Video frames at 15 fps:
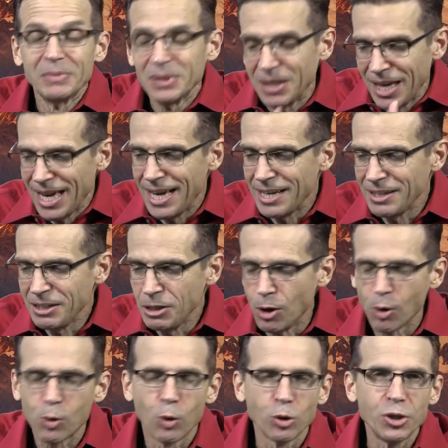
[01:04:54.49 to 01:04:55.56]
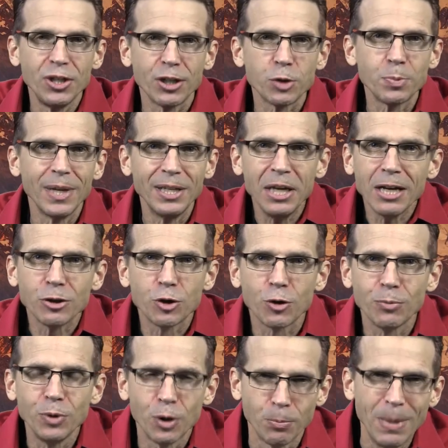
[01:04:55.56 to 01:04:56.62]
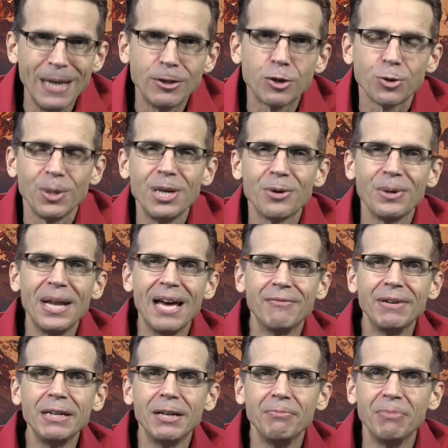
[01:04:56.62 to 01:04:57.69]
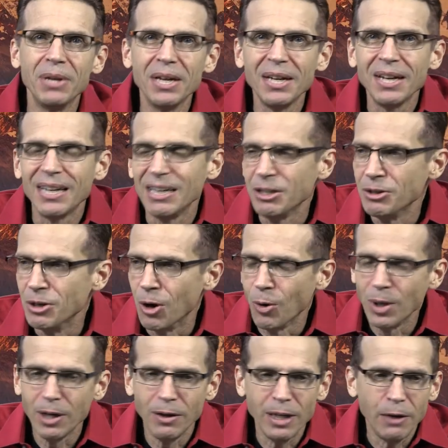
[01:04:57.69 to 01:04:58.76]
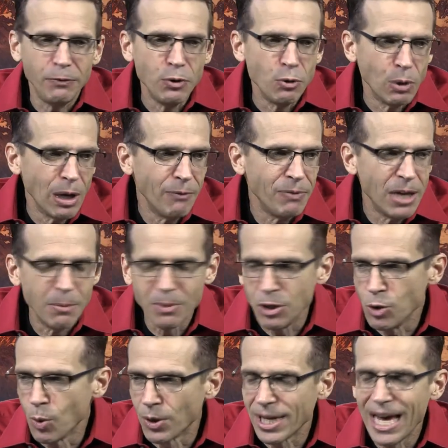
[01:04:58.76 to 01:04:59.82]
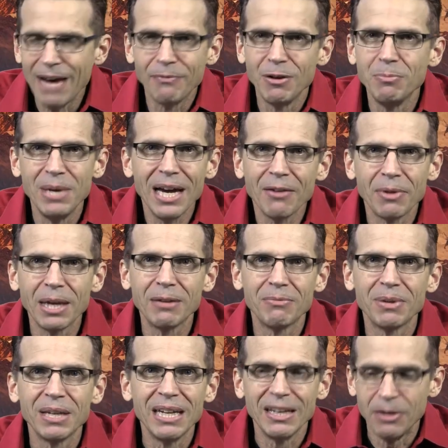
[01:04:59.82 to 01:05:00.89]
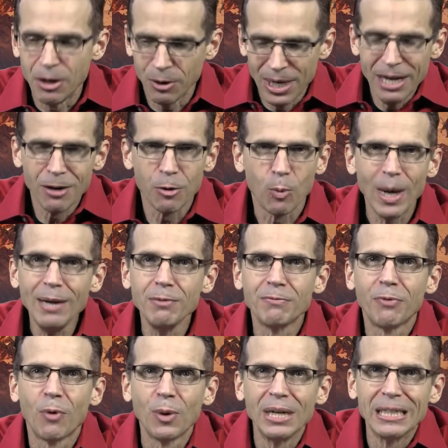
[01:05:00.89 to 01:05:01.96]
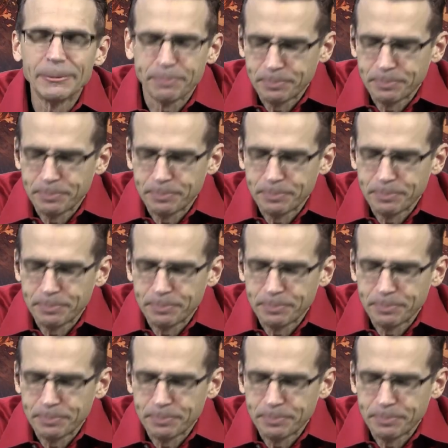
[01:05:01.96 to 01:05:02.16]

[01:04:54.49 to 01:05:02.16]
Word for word: And you know, of course, he explained, yes, your your pets are here in heaven, and uh, you know, if you love them and you want to have them, yeah, they they're here waiting for you.